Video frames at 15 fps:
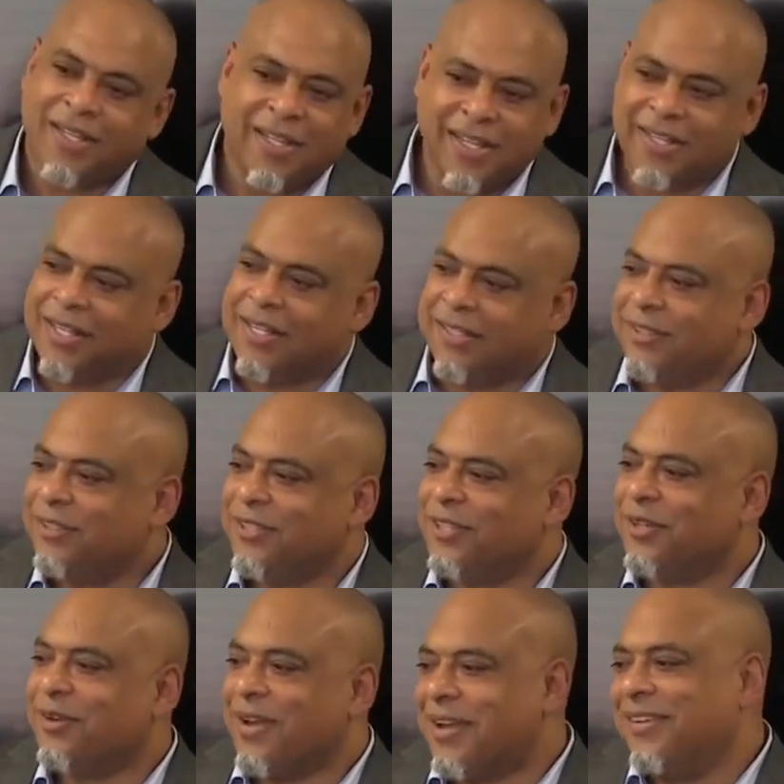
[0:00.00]
And
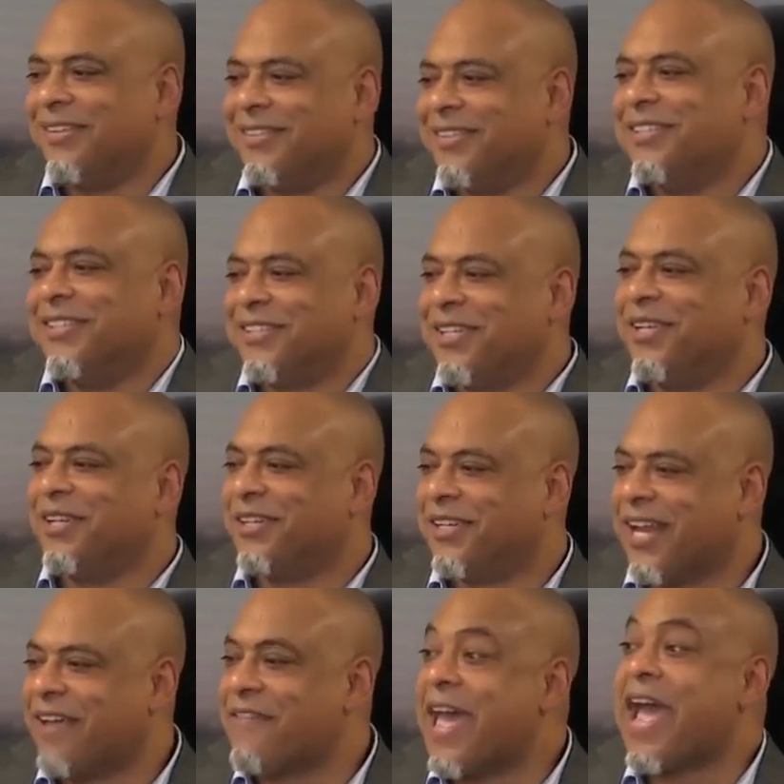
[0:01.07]
then, it's clear that
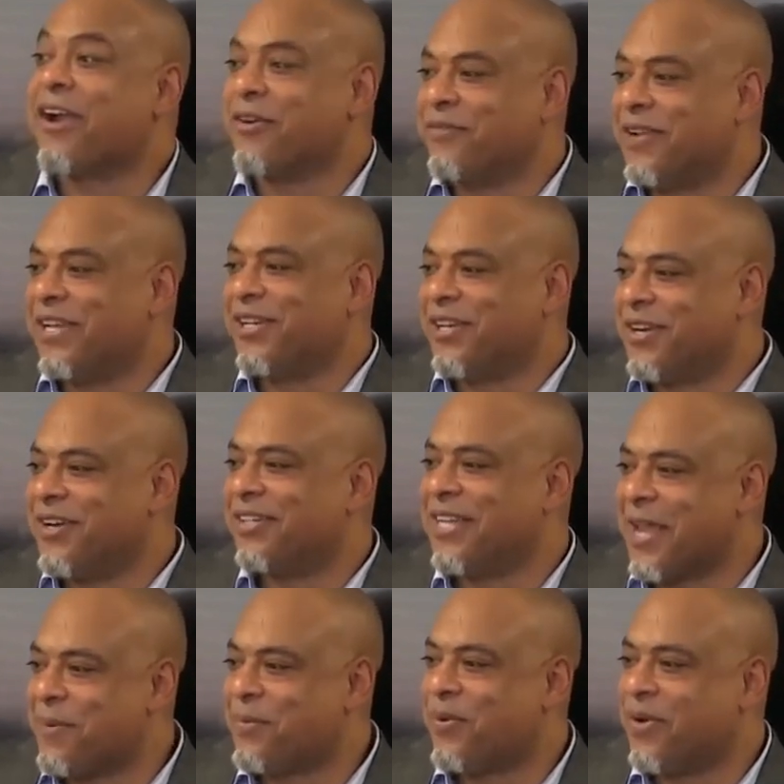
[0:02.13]
I've aggravated her at
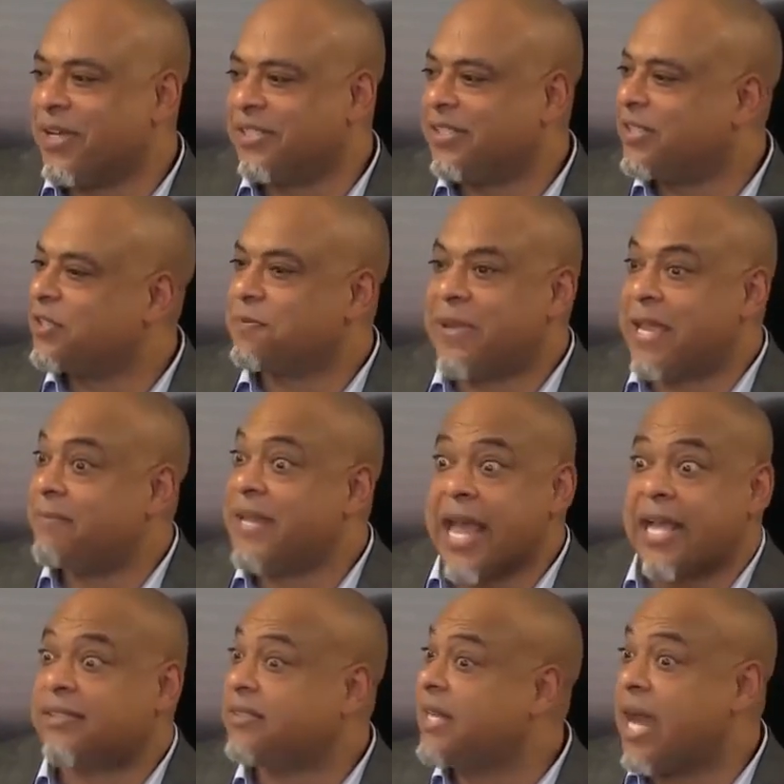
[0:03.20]
that point. She goes, babe,
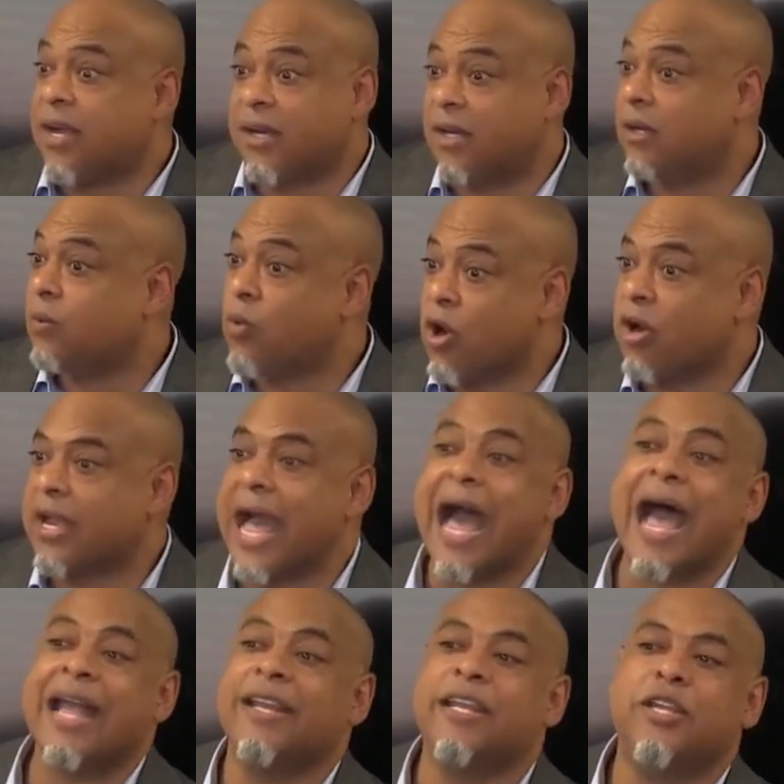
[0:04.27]
that's not going to work.
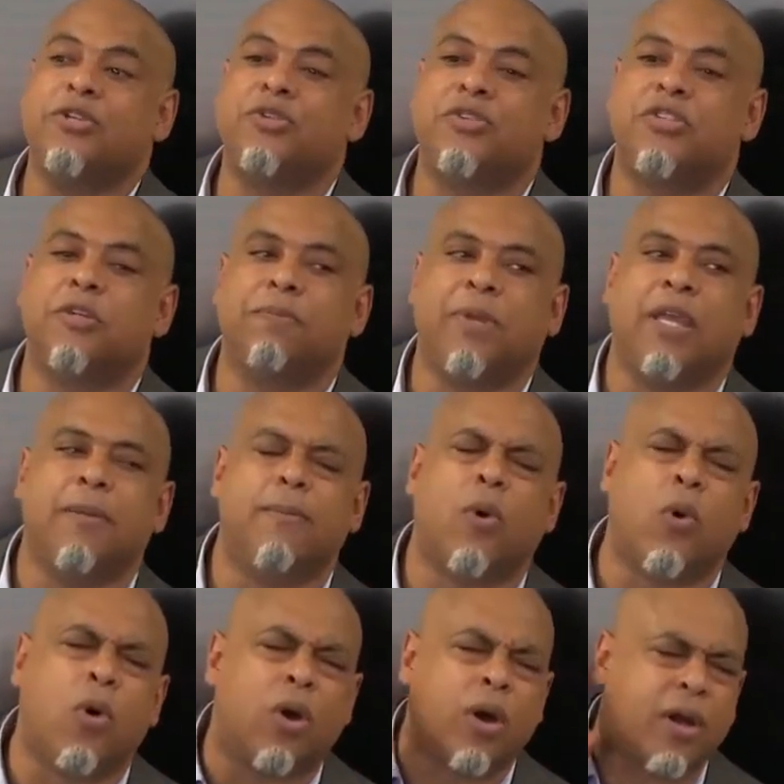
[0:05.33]
I need you to be
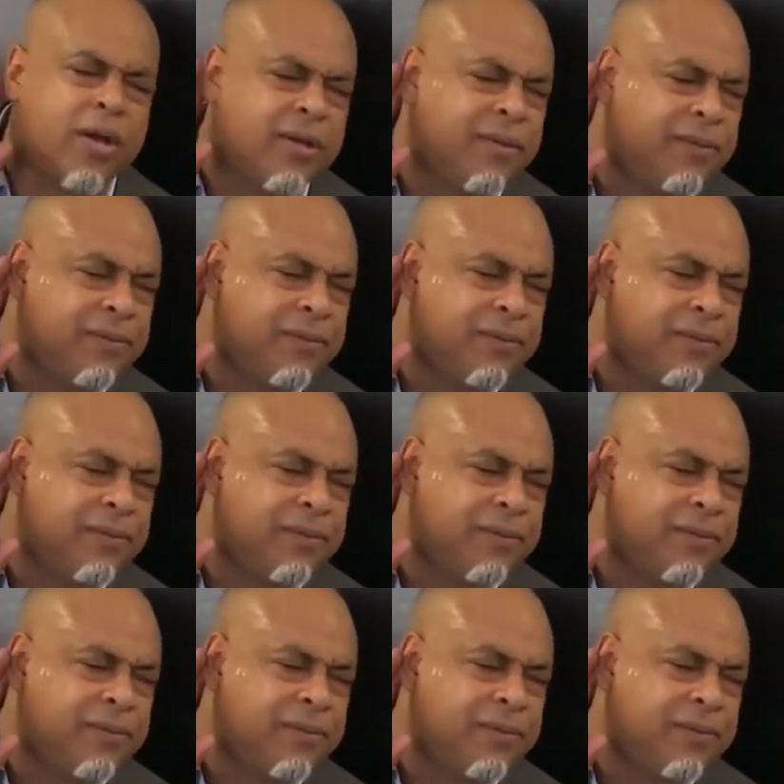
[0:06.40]
more